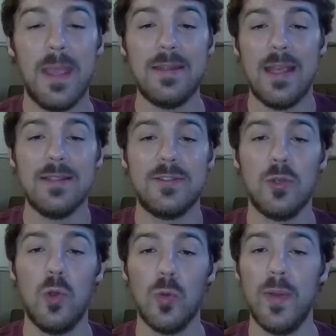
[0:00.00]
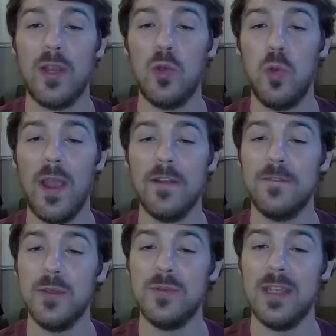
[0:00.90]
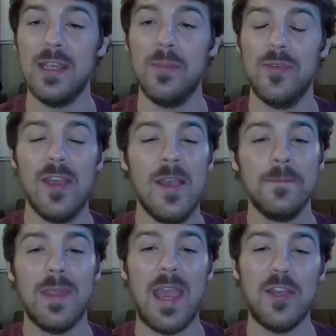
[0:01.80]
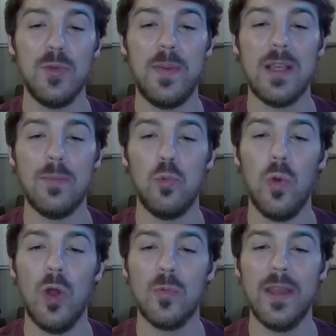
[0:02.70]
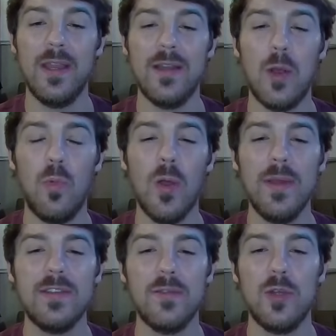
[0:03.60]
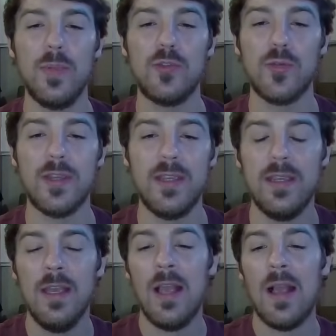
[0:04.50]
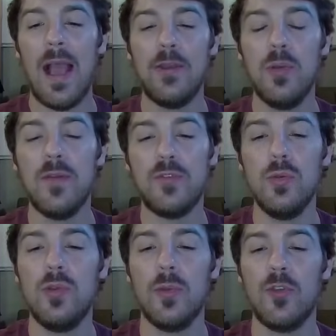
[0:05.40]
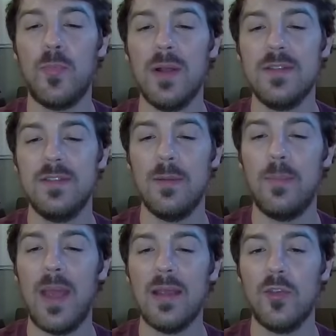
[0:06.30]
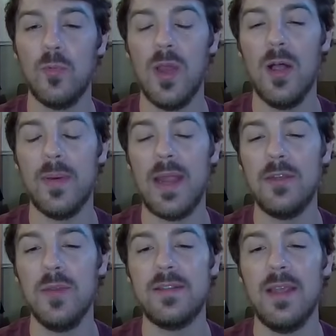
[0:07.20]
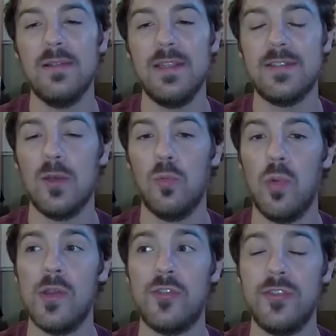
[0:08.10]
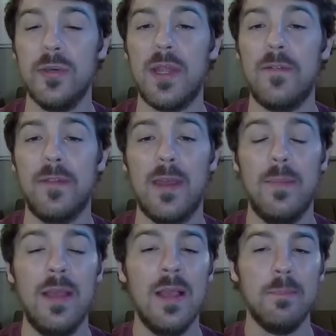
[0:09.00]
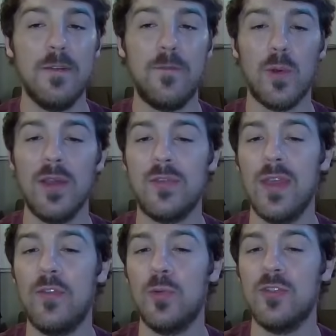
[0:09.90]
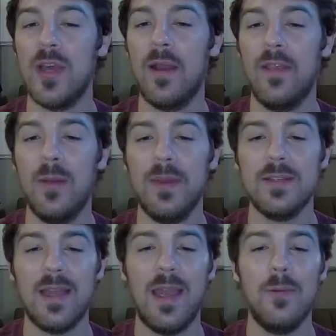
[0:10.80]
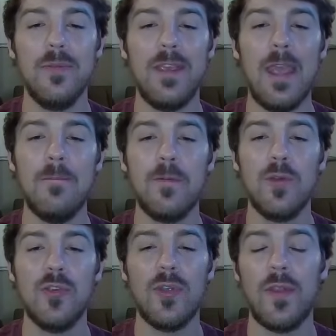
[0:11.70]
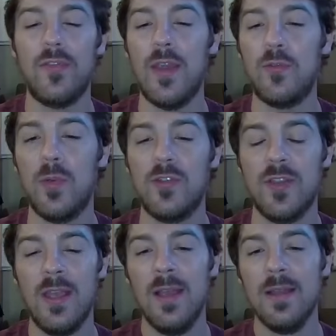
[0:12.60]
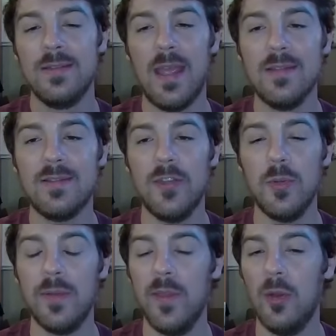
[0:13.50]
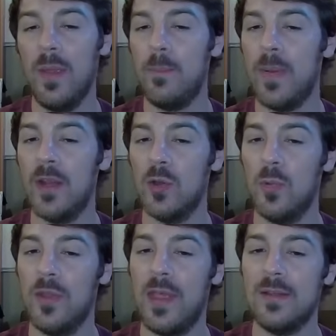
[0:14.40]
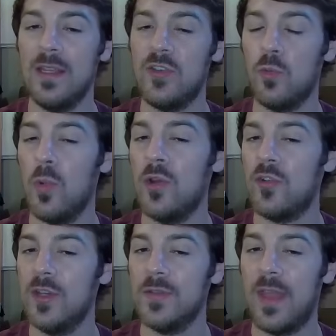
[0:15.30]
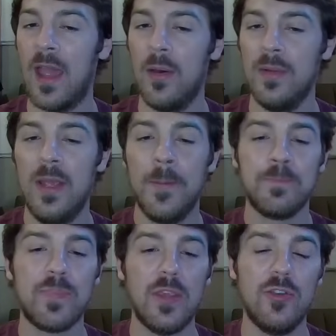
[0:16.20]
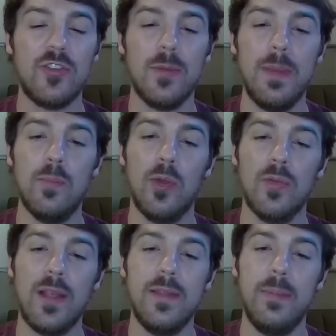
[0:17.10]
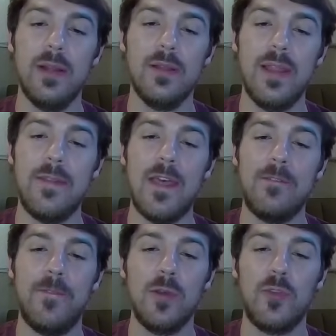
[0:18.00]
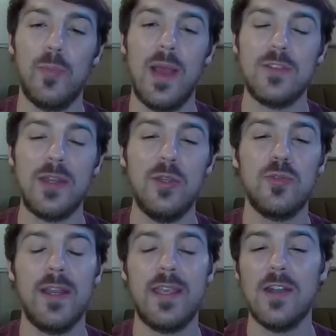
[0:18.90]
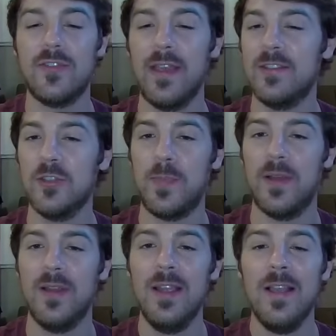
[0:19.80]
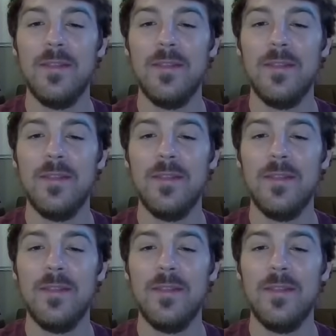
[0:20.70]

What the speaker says: It tends to core break quite a few teams as we pick up Walrein here. Now, Walrein's a little bit tricky. I do have 2 good responses in back as well, but I do like to at least get 1 shield off of them before I safe switch out of there, because the Ampharos on the safe switch tends to do a little bit better with at least 1 shield down. You're just going to be more likely to be able to land that Focus Blast. So I do try to catch the Icicle Spear.